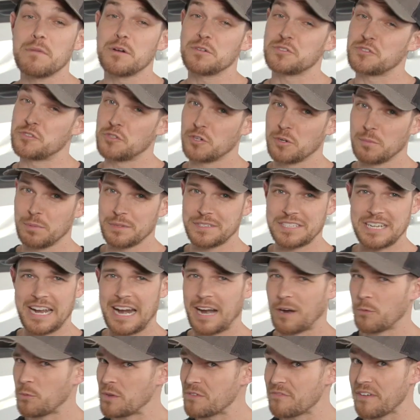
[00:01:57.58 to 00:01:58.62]
most durable
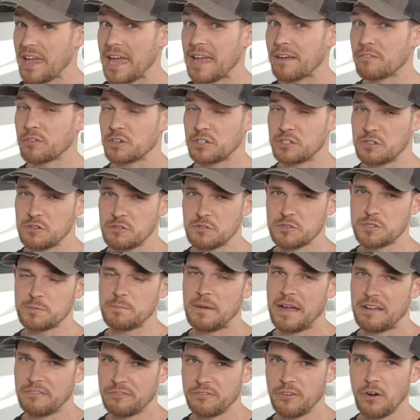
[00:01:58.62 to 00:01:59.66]
tire we've ever used
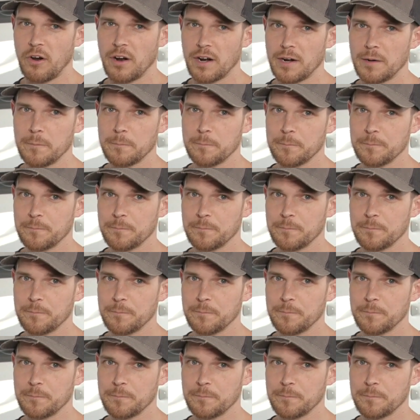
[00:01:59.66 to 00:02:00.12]
by far.